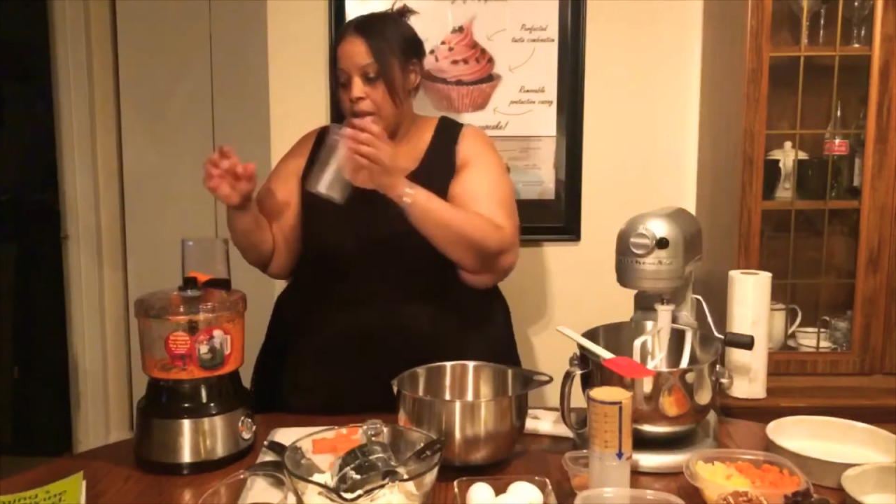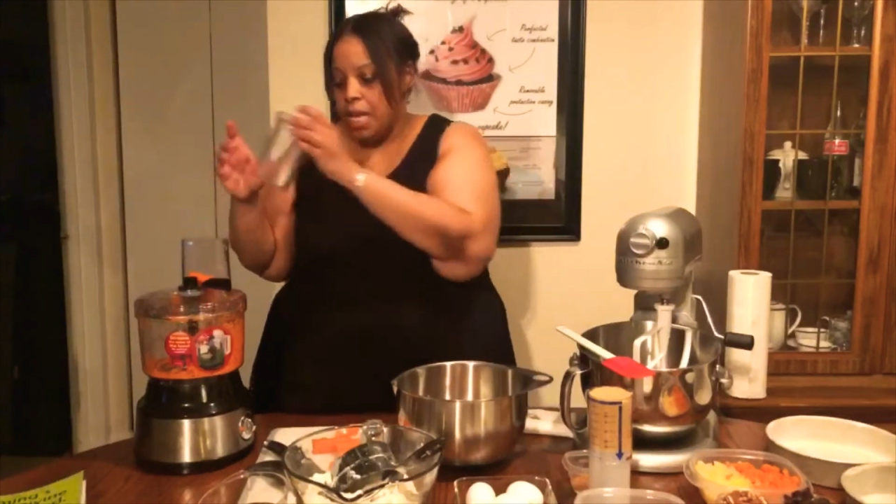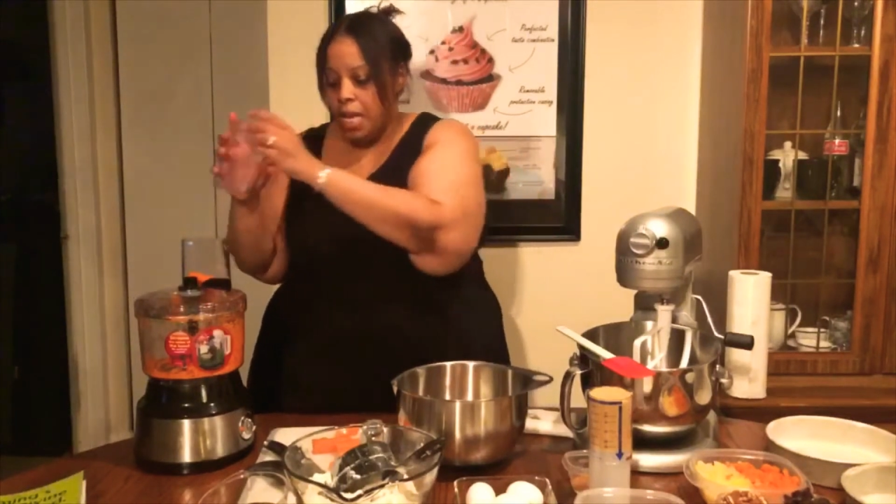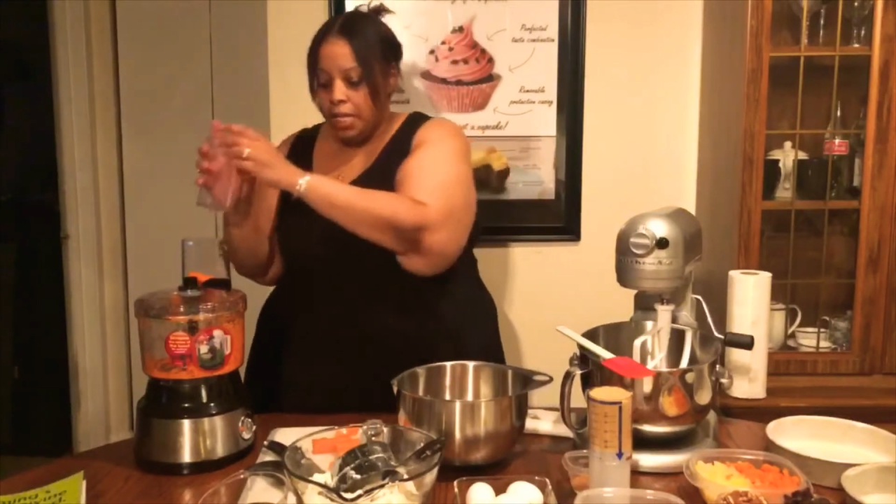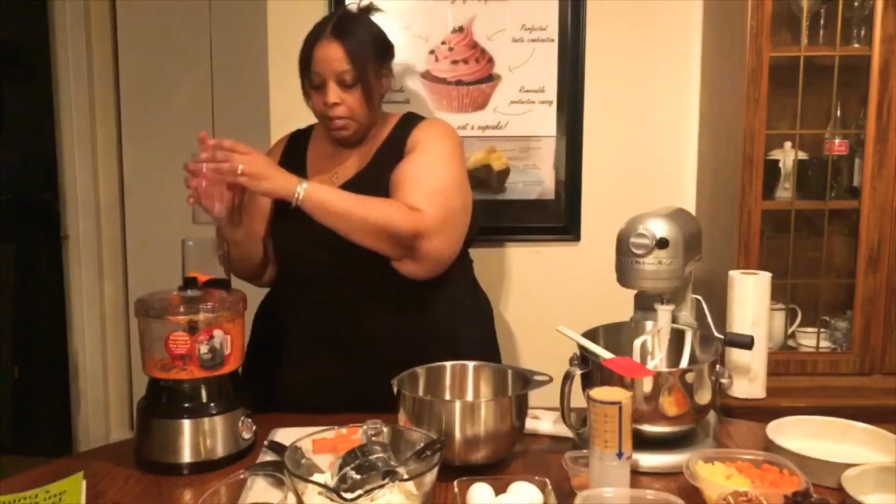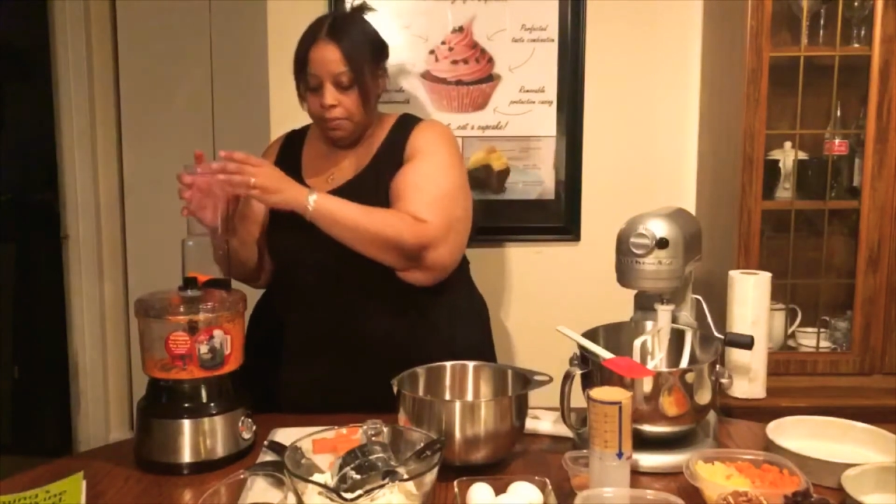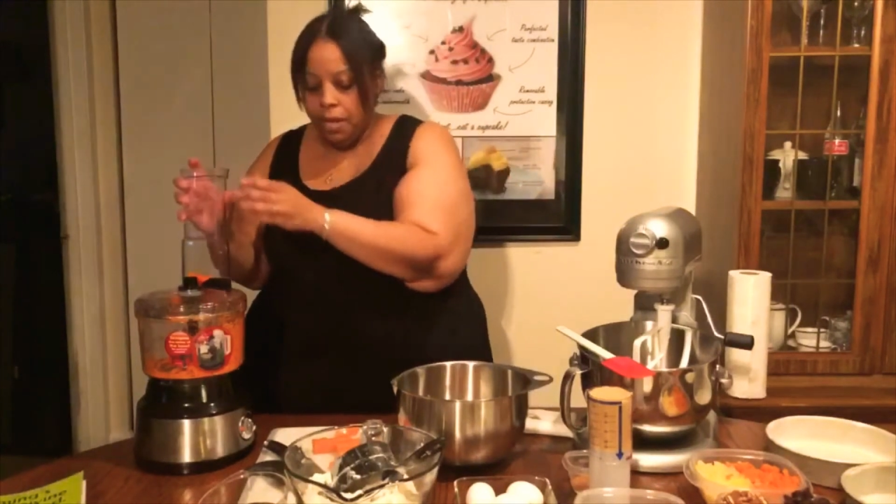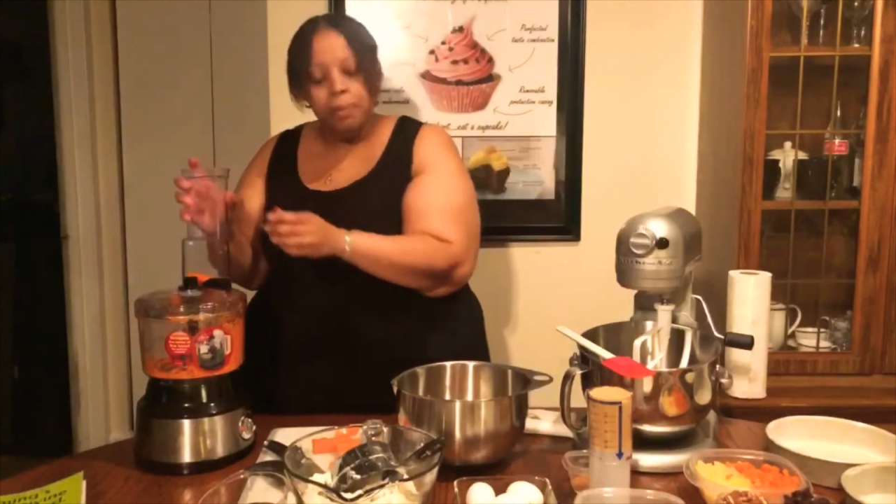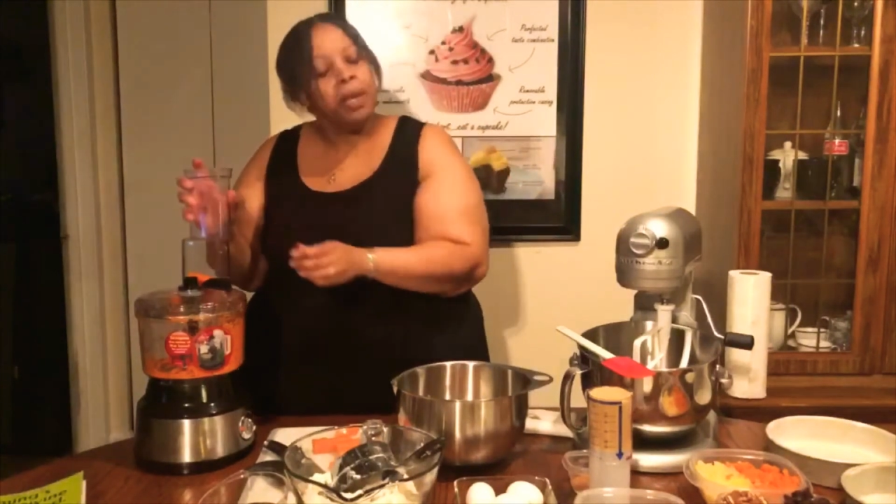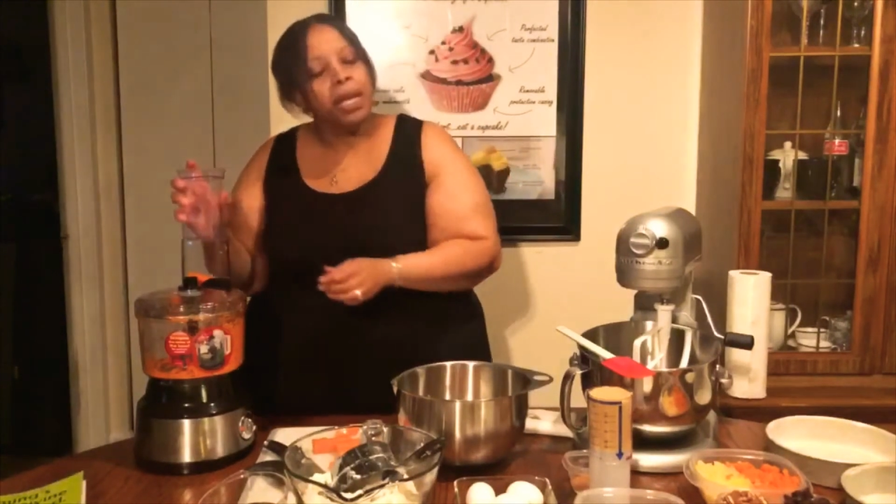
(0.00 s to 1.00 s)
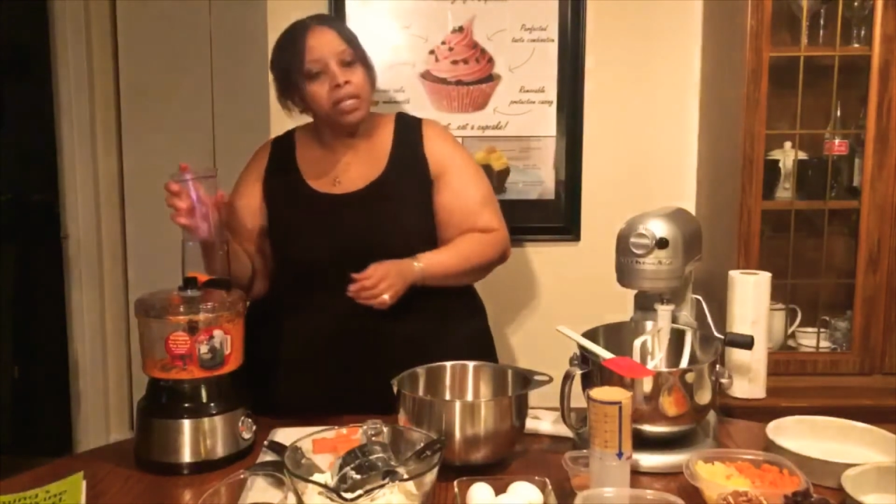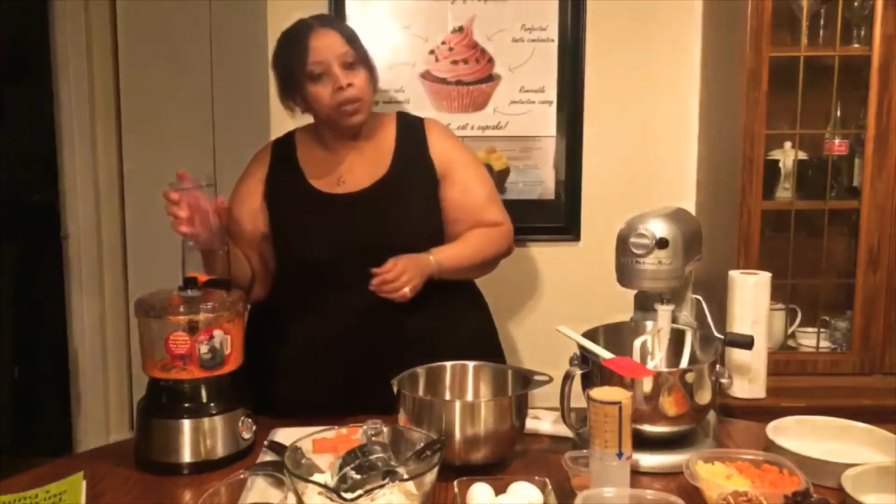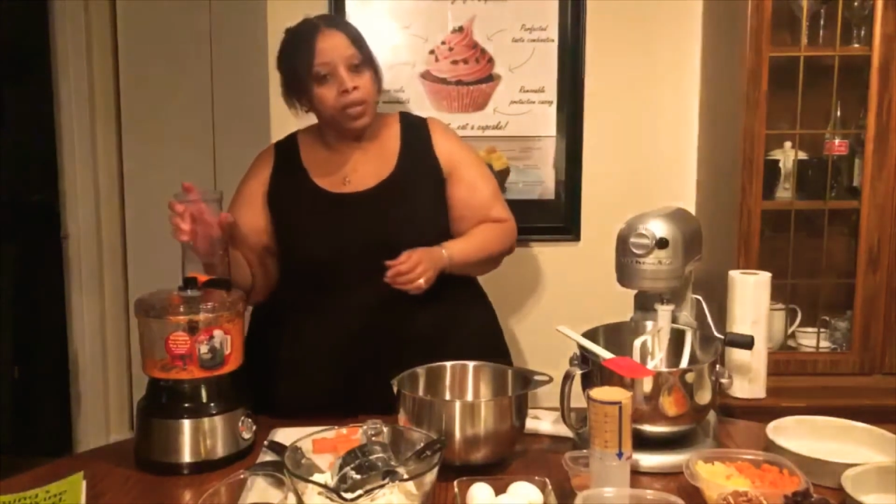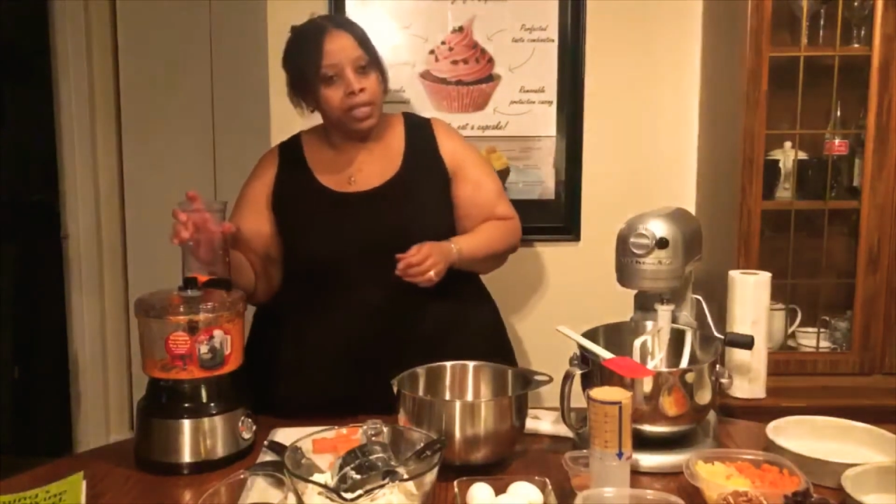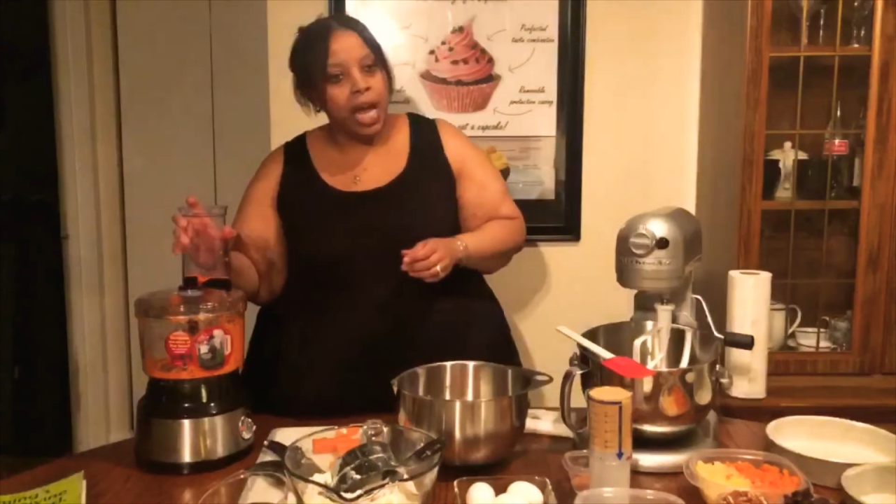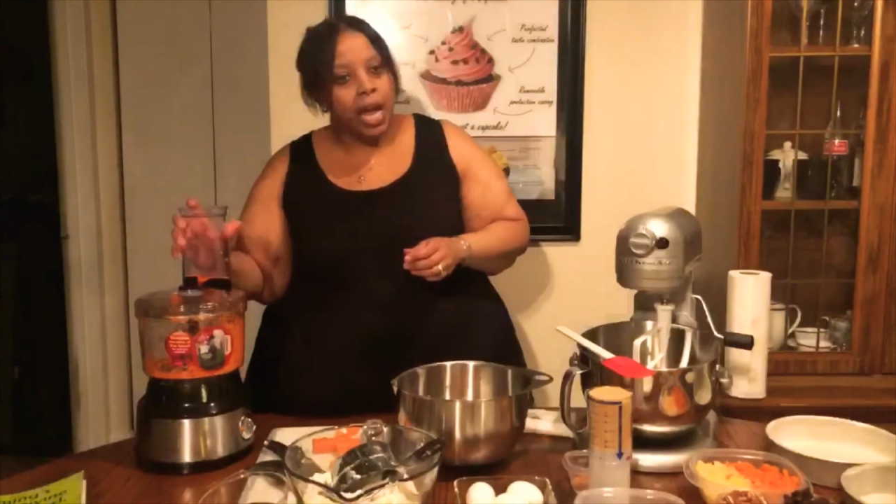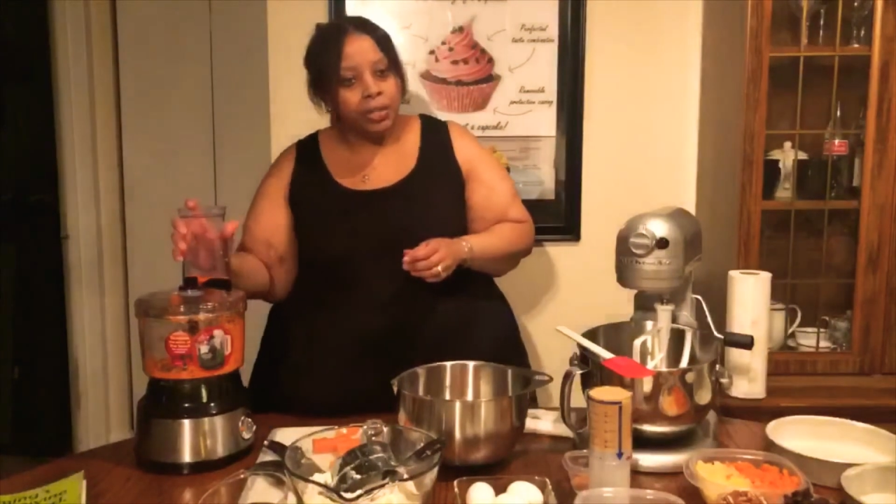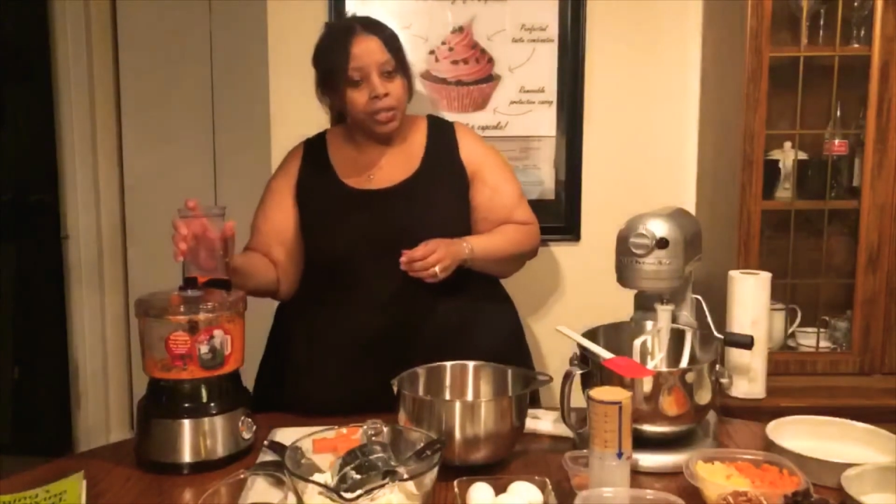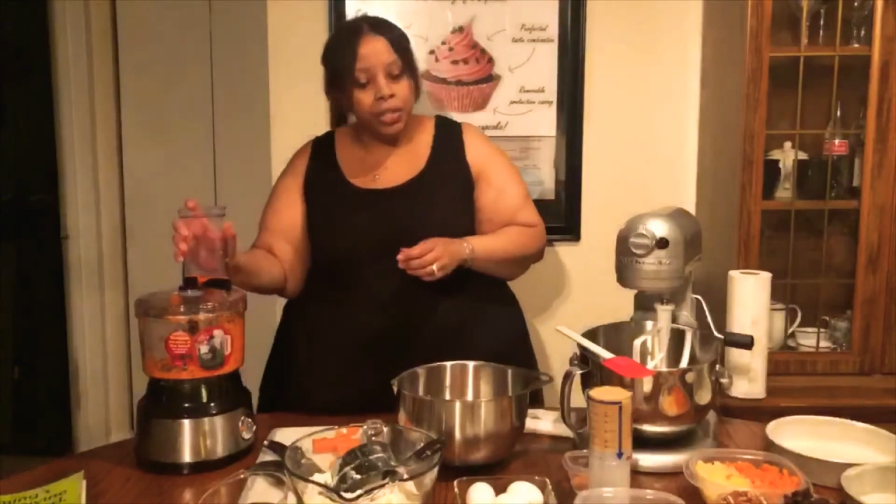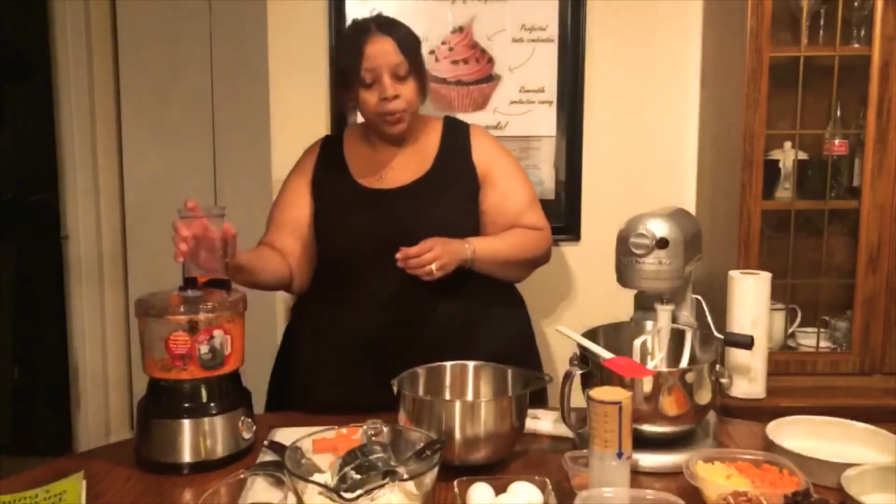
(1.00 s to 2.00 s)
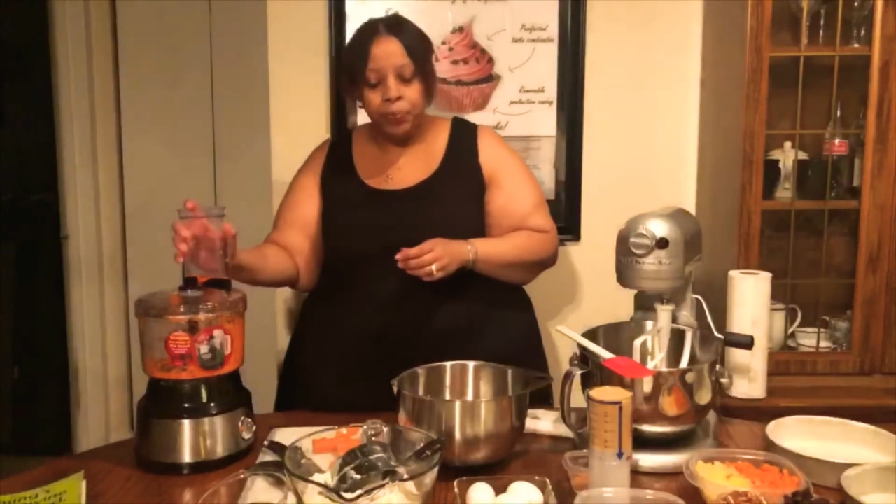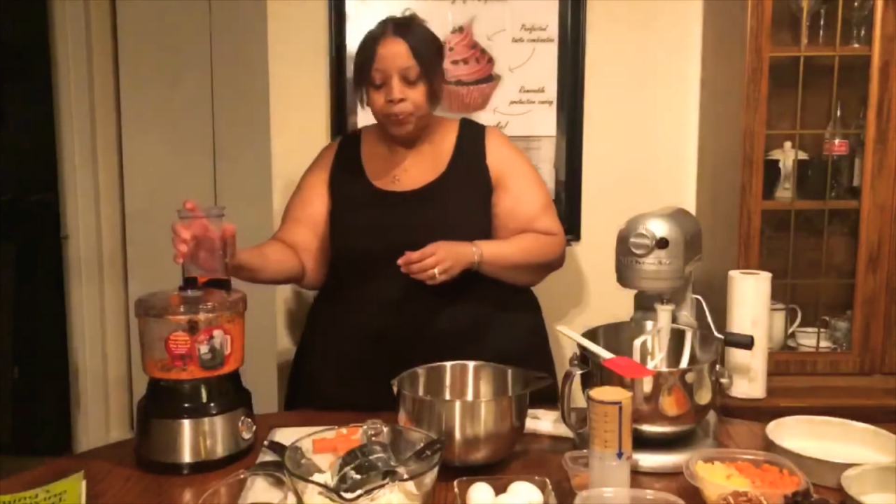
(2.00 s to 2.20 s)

and some cupcakes on the side too.